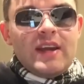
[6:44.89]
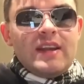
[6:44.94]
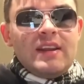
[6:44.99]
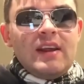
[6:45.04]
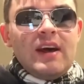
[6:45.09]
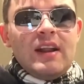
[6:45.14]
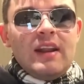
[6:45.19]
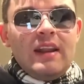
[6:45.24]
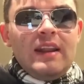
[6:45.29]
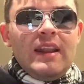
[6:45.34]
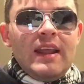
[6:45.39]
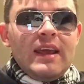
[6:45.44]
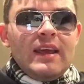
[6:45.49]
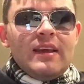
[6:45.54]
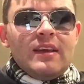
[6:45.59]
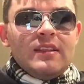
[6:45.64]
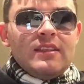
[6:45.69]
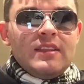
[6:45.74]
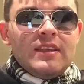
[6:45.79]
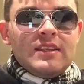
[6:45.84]
and
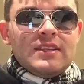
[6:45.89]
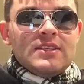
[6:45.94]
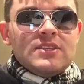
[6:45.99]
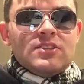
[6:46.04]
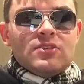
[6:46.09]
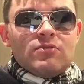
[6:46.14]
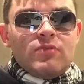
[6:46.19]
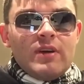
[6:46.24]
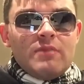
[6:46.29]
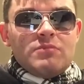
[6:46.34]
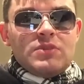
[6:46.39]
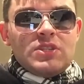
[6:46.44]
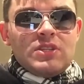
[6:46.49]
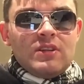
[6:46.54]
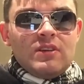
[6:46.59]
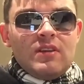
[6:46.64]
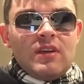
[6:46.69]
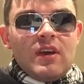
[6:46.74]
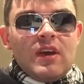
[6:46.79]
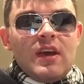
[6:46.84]
link the
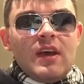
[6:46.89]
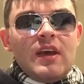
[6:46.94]
description